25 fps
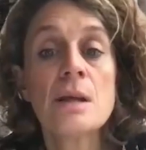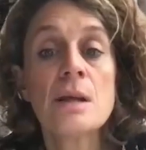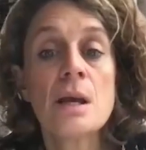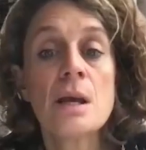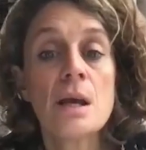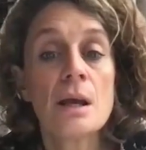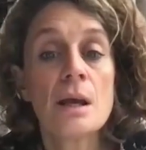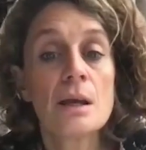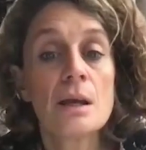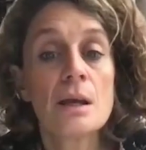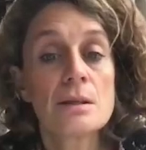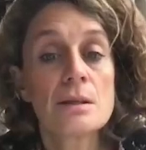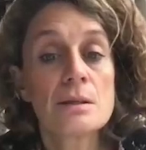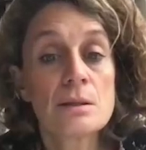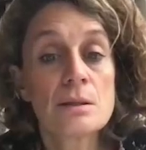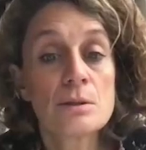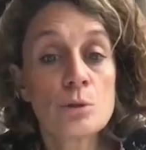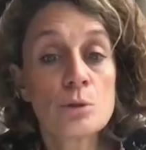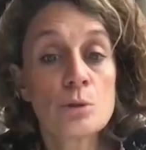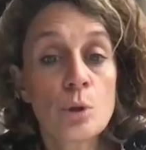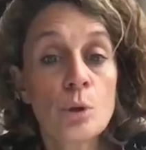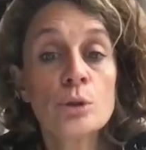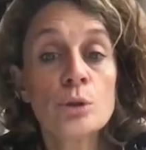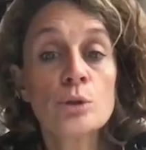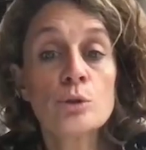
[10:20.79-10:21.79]
in the
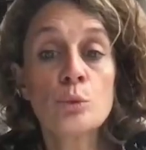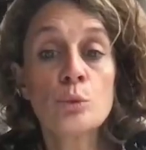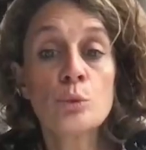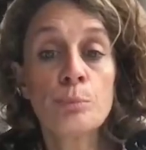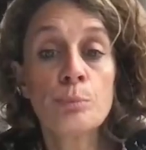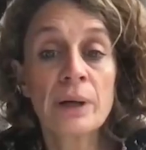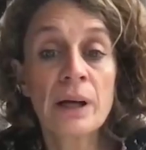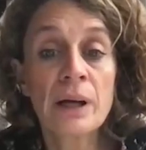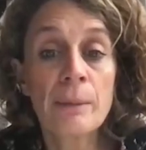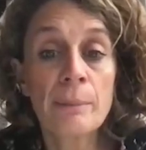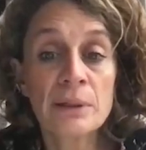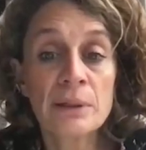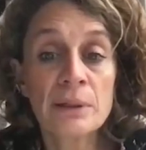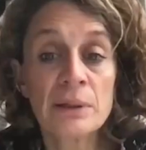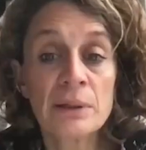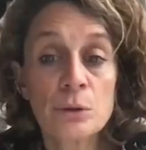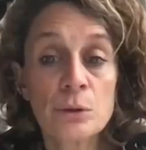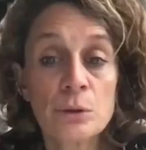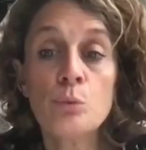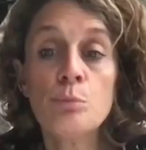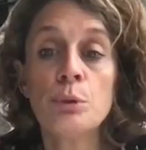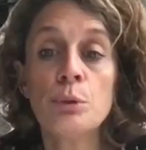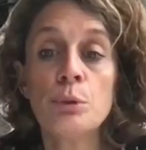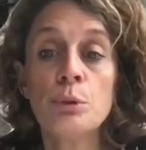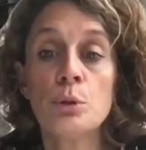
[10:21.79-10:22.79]
countries of their
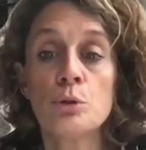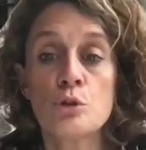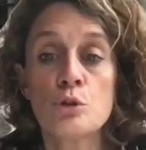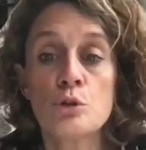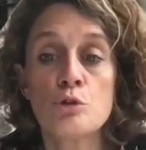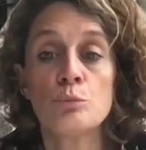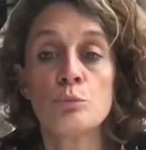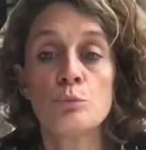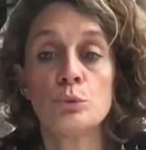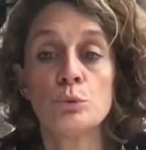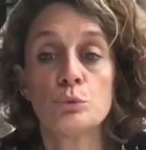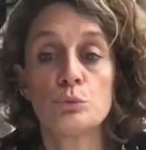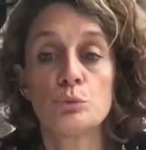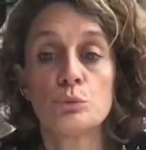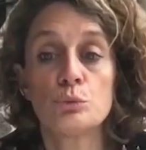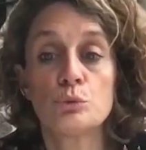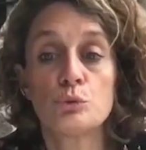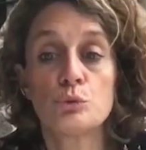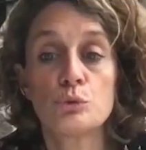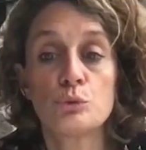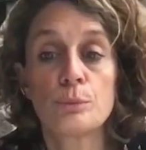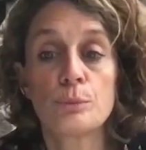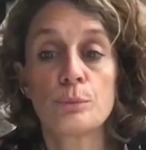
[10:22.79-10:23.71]
actual destination.